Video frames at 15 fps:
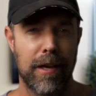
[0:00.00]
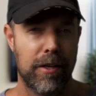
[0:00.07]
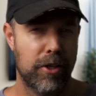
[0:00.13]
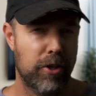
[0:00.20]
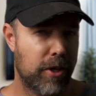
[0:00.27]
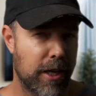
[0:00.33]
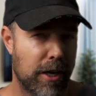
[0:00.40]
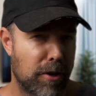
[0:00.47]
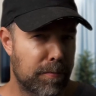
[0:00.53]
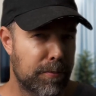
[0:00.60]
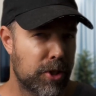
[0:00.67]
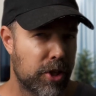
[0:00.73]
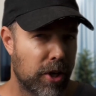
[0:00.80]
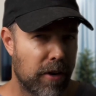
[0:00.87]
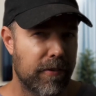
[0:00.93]
you can
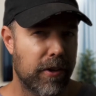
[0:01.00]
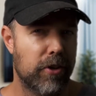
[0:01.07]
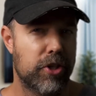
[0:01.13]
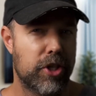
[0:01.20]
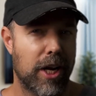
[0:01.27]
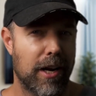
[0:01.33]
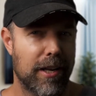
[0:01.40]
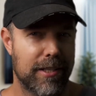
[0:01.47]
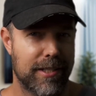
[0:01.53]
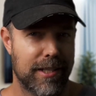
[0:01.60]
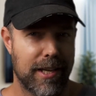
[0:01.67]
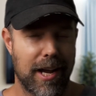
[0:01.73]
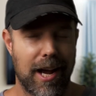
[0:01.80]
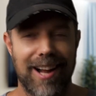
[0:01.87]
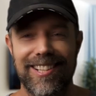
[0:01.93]
observe your
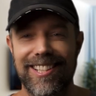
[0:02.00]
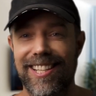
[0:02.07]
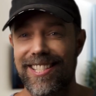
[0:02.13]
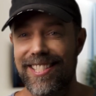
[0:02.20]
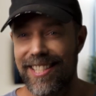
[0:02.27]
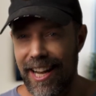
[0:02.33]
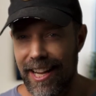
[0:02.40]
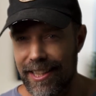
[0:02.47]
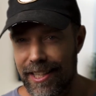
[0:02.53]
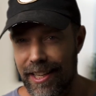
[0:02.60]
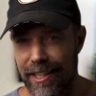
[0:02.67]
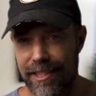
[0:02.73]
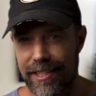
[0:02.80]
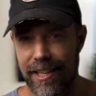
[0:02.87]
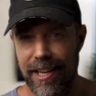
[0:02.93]
jealousy, understand
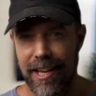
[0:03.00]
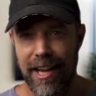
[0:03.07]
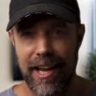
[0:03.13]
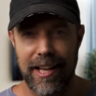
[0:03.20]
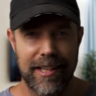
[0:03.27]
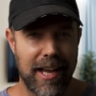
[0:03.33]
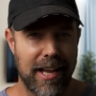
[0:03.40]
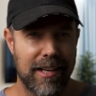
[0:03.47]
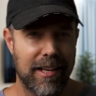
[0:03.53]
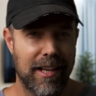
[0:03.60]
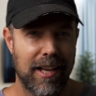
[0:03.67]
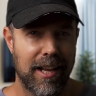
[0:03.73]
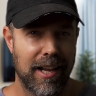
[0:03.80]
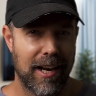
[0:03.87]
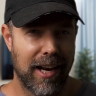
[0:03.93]
it, and then
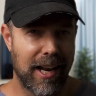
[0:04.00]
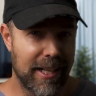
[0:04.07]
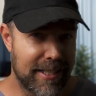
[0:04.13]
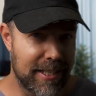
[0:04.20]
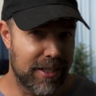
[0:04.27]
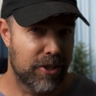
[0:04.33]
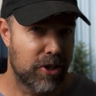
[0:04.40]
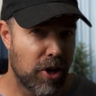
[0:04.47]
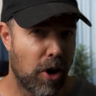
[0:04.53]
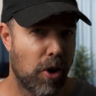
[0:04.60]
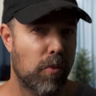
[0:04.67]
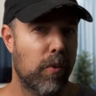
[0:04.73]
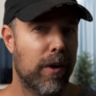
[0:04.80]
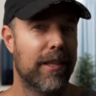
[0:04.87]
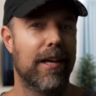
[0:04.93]
let it
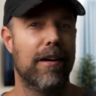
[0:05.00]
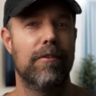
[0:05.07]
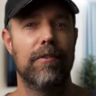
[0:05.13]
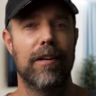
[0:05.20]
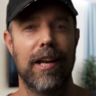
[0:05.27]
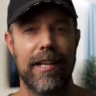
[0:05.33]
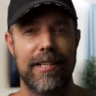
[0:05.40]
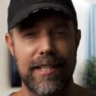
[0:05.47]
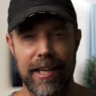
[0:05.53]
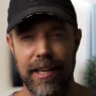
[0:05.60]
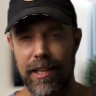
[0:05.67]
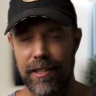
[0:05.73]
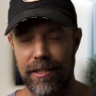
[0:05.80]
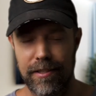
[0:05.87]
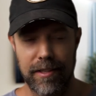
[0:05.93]
go without letting
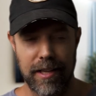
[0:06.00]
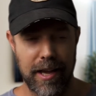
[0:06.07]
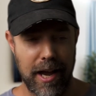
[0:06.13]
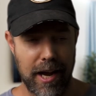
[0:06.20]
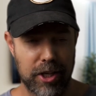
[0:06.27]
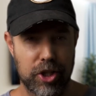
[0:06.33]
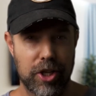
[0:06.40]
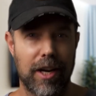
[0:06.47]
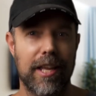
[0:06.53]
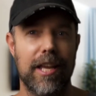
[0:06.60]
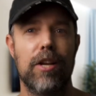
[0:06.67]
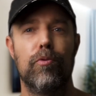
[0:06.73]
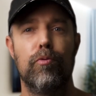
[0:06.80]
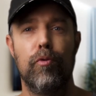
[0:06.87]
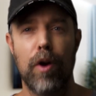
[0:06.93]
it actually
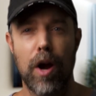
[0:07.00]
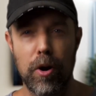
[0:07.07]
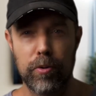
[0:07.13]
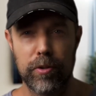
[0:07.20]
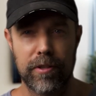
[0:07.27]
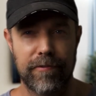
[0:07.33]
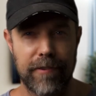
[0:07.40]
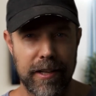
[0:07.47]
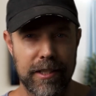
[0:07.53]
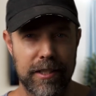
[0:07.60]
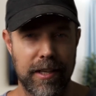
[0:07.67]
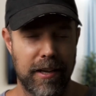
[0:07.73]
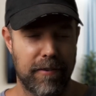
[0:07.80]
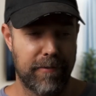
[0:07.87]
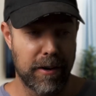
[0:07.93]
erode
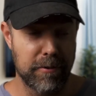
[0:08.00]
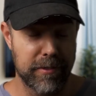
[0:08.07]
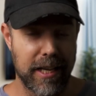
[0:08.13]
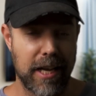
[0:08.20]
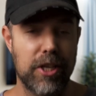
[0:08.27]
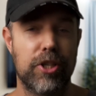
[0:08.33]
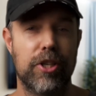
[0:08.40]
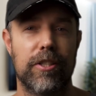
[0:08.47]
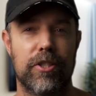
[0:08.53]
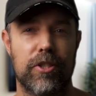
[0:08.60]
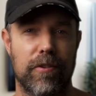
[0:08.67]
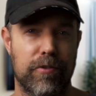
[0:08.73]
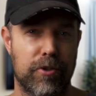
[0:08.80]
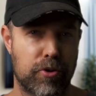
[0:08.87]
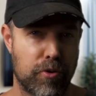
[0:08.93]
foundations
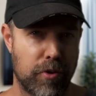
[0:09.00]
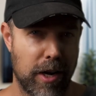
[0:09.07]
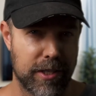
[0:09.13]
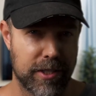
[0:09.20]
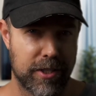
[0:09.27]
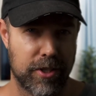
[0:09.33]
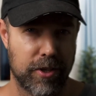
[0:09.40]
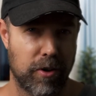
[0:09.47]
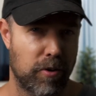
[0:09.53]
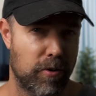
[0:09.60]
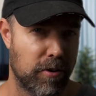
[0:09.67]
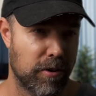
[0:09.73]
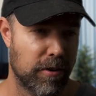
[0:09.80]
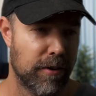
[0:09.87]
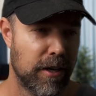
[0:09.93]
of trust
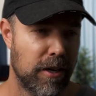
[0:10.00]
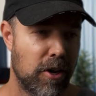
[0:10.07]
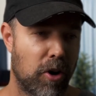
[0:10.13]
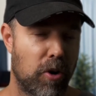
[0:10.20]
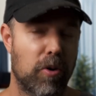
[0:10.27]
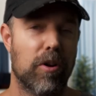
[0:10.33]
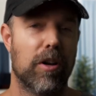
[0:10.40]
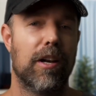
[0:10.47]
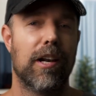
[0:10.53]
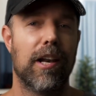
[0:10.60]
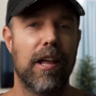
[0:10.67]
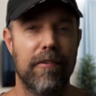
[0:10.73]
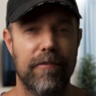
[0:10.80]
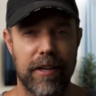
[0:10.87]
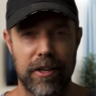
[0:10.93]
or
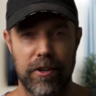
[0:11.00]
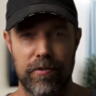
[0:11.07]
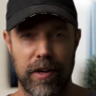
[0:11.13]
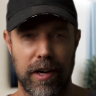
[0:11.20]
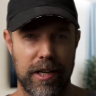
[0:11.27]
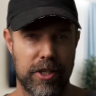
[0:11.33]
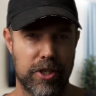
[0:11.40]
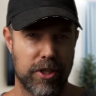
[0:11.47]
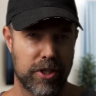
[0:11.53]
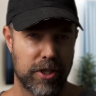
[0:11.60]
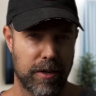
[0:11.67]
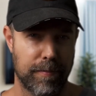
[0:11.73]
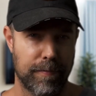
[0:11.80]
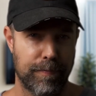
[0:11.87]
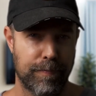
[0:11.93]
love in your relationship.